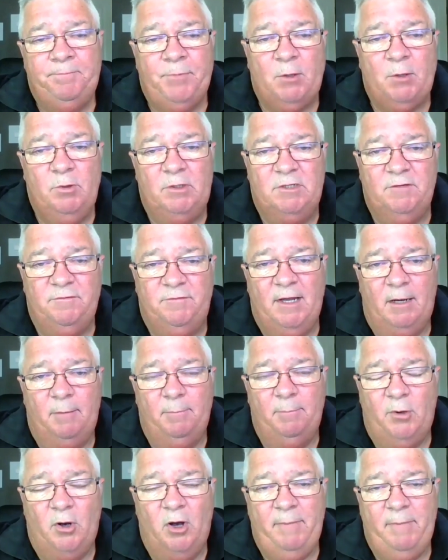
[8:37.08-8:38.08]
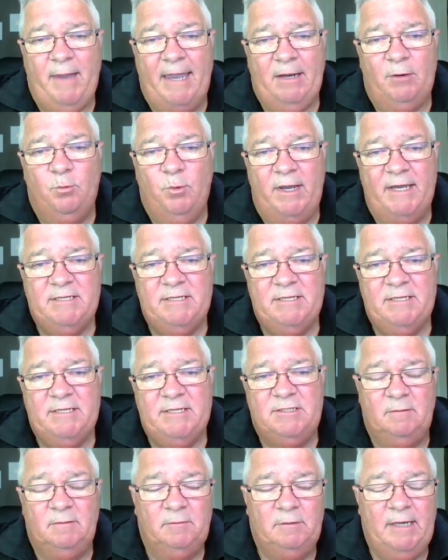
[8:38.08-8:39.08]
were developed by
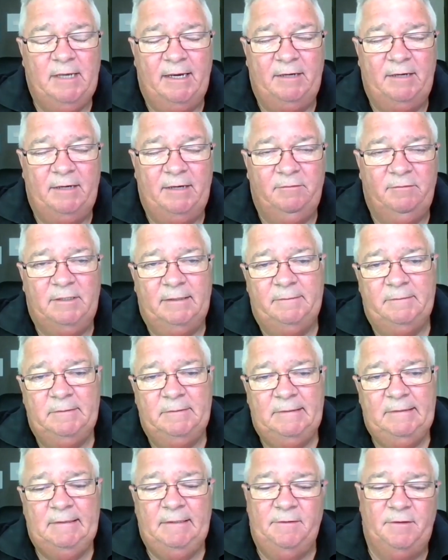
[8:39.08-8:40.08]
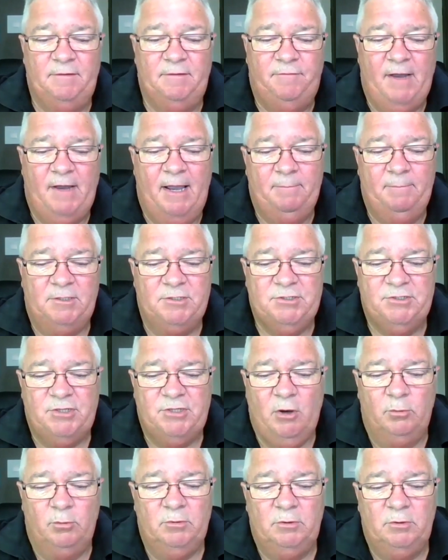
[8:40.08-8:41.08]
Bankwest and, and uh, the farm
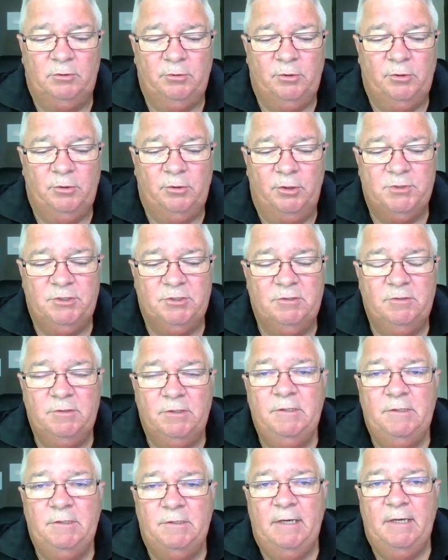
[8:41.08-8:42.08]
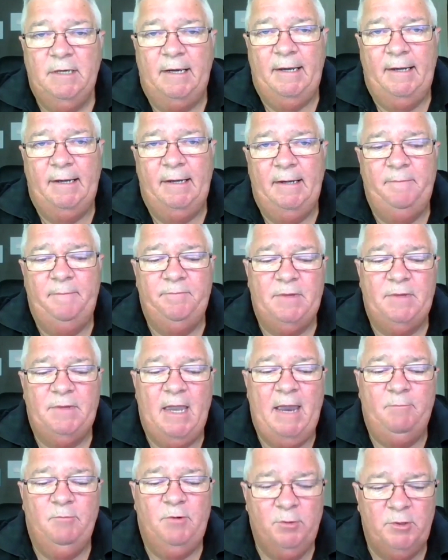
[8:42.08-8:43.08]
consultants, uh,
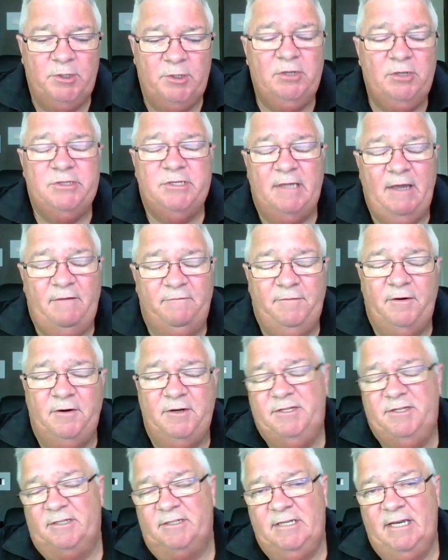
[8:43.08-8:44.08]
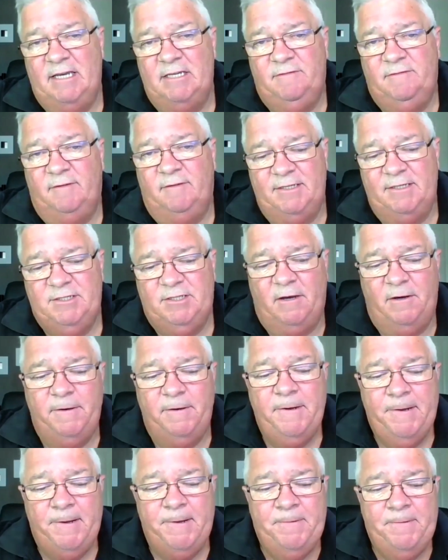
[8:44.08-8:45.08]
and we were using that very successfully. So,
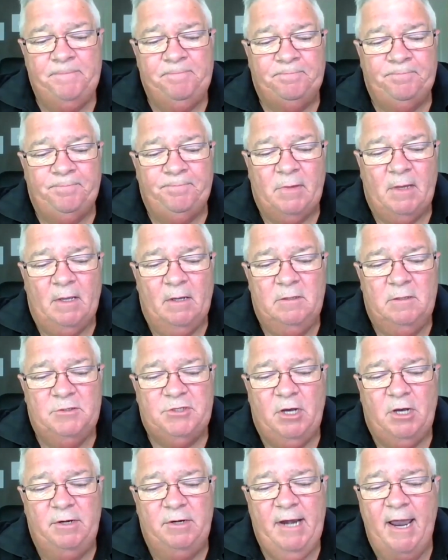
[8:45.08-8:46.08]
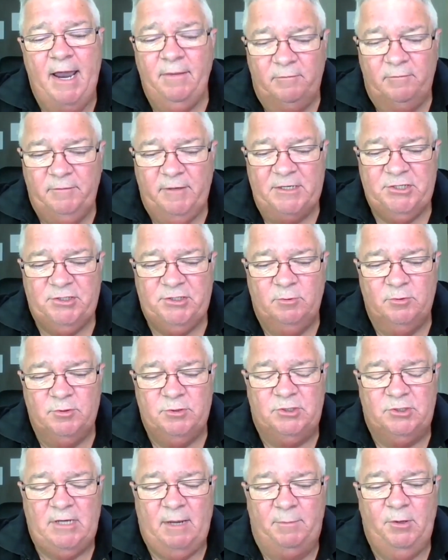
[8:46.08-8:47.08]
so now that vegetables
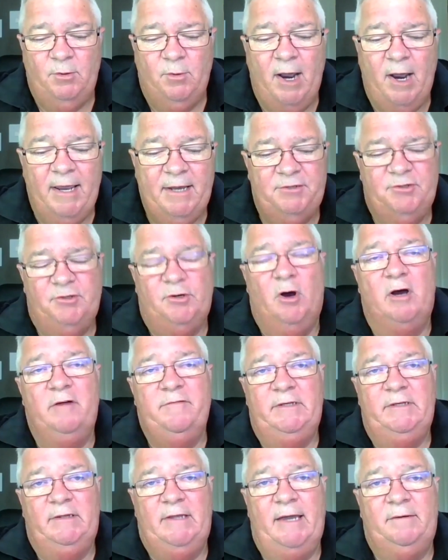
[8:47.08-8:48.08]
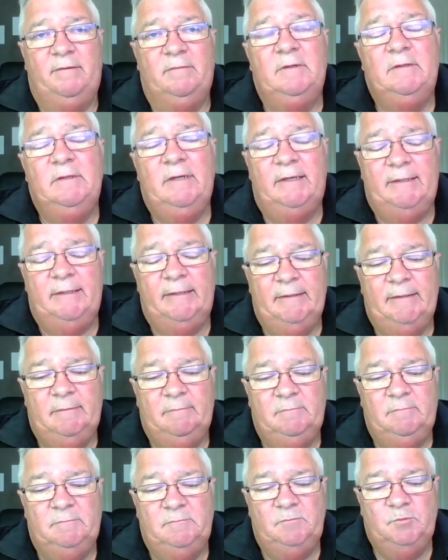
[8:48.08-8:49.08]
WA are driving that,
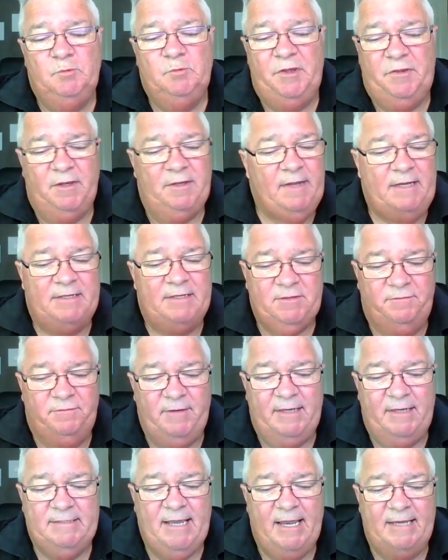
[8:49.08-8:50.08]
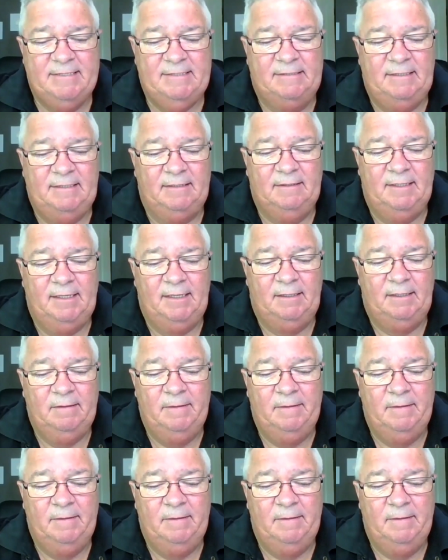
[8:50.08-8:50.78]
um, we think that's a fantastic thing.